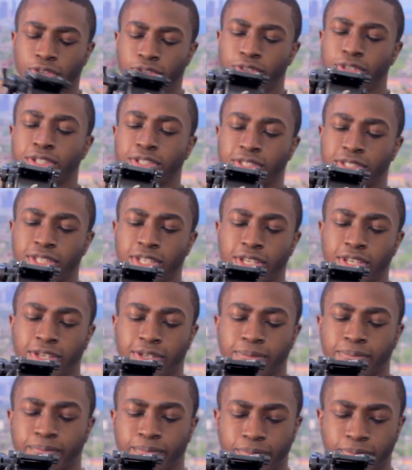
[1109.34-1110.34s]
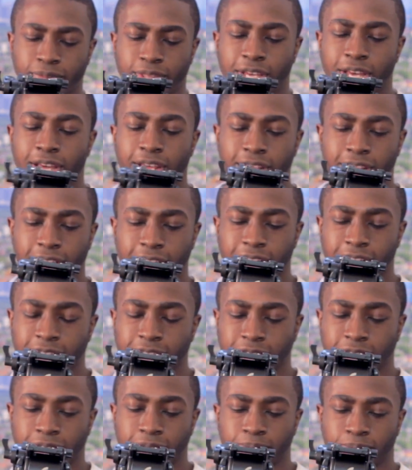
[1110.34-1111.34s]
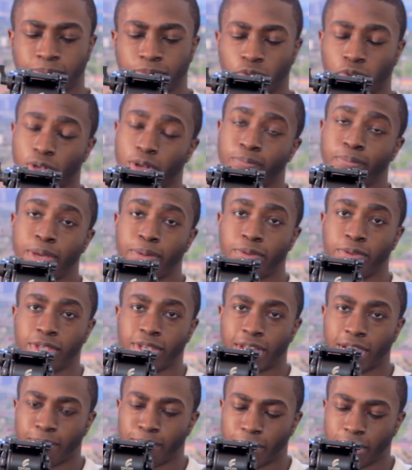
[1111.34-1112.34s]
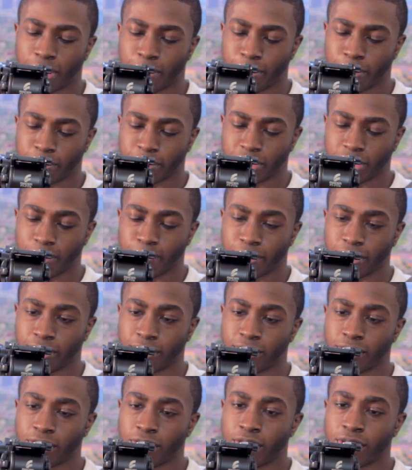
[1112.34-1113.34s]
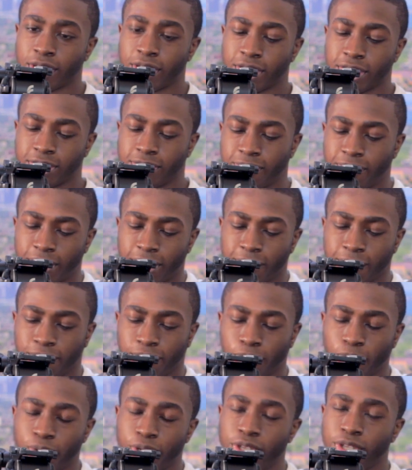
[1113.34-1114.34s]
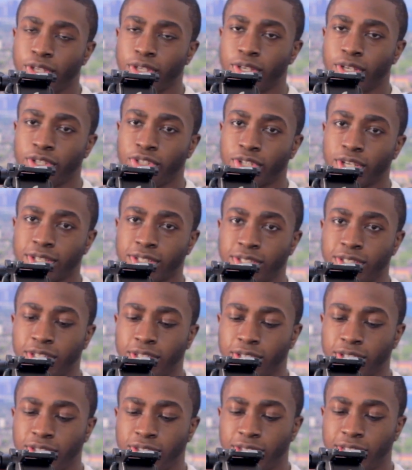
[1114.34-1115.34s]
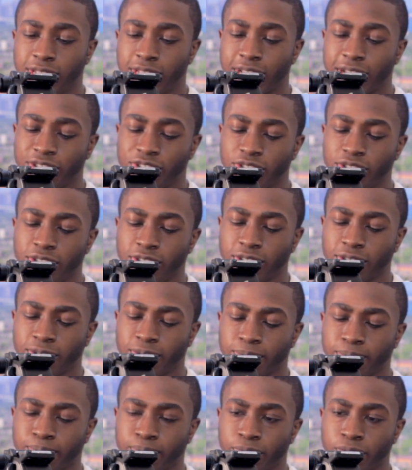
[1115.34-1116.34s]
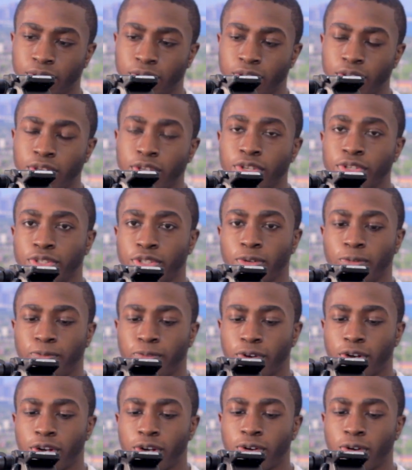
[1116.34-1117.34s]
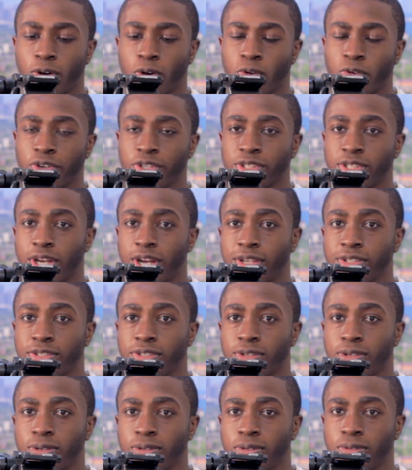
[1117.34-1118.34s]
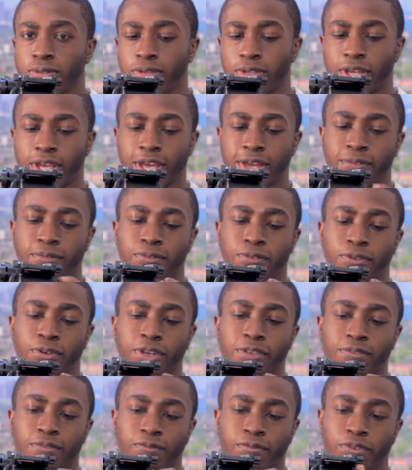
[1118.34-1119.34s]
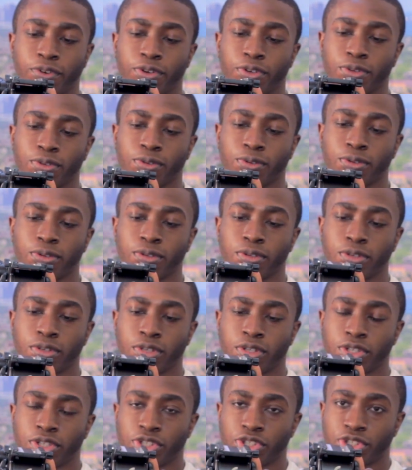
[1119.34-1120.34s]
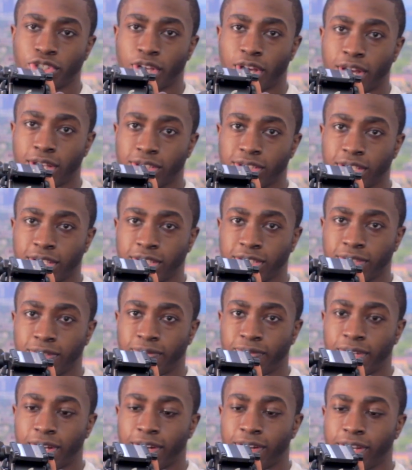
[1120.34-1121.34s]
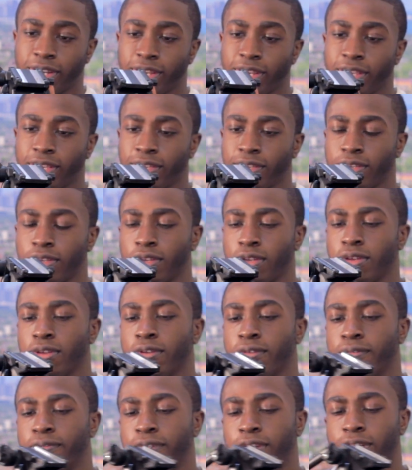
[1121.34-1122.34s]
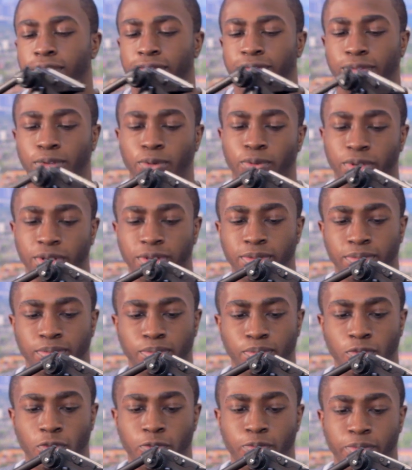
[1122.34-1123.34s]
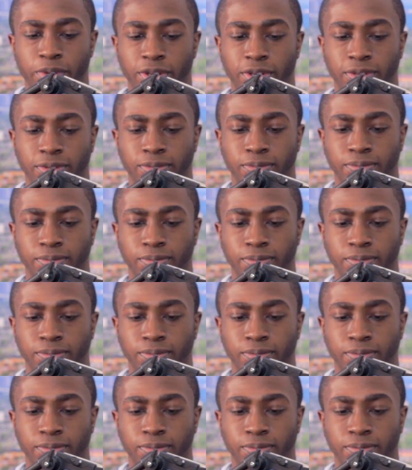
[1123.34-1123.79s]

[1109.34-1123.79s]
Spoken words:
you can see that it is, well, maybe you may not be able to see, but it's very fluid. You can adjust the tension here. So for horizontal and for even vertical shots, it is a very, very fluid movement,